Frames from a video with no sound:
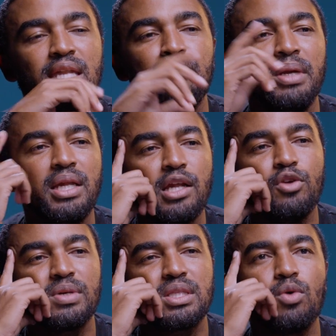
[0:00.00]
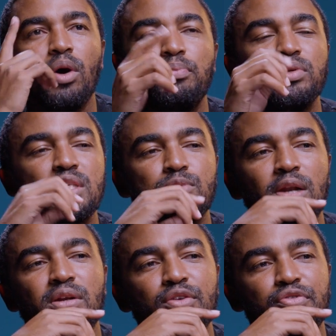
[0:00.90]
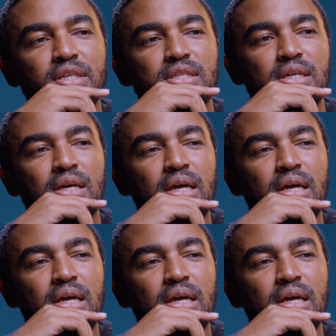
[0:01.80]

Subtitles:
Then immediately you must think, what puts a smile on her face?